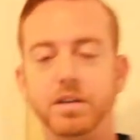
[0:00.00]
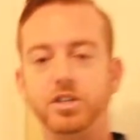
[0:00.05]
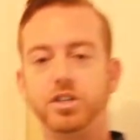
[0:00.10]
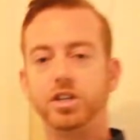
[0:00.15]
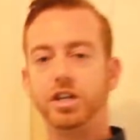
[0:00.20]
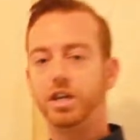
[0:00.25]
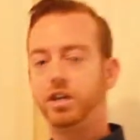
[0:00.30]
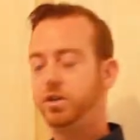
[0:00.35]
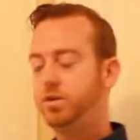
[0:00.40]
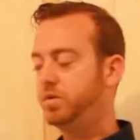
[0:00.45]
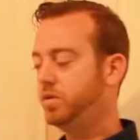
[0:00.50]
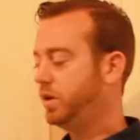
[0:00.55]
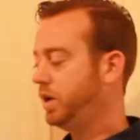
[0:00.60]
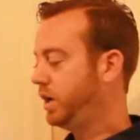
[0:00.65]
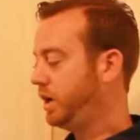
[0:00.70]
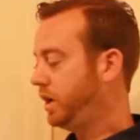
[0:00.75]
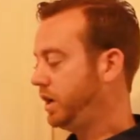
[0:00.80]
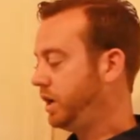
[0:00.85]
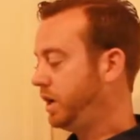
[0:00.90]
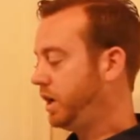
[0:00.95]
mentioning you.
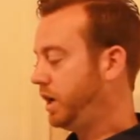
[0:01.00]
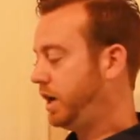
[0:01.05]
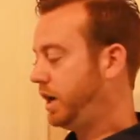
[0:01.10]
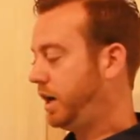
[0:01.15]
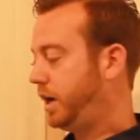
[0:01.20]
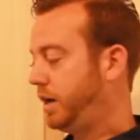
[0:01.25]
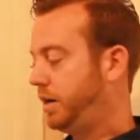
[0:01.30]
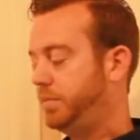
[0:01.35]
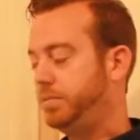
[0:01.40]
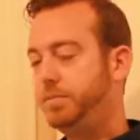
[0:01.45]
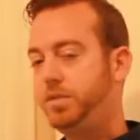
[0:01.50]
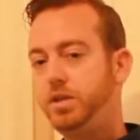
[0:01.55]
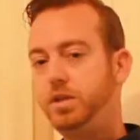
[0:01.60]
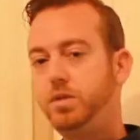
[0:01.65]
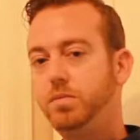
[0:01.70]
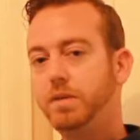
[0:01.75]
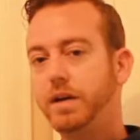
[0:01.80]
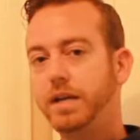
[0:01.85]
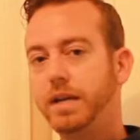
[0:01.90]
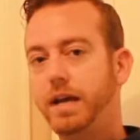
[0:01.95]

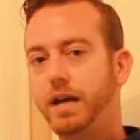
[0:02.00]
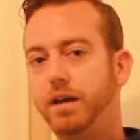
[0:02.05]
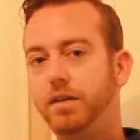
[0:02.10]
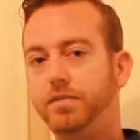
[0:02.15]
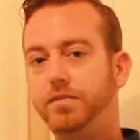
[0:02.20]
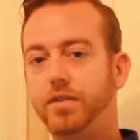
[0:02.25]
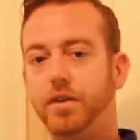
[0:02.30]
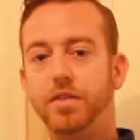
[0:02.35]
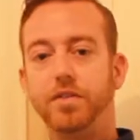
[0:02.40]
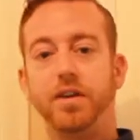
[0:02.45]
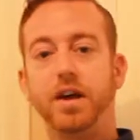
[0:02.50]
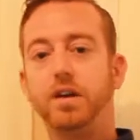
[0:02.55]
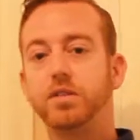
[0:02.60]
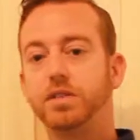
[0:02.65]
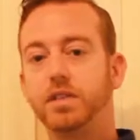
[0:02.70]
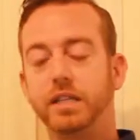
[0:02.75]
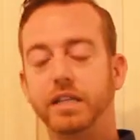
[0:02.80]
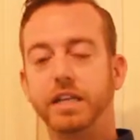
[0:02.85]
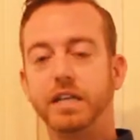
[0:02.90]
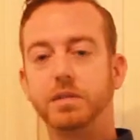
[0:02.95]
You might have
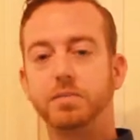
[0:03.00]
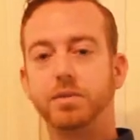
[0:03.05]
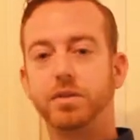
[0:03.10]
1,000 links,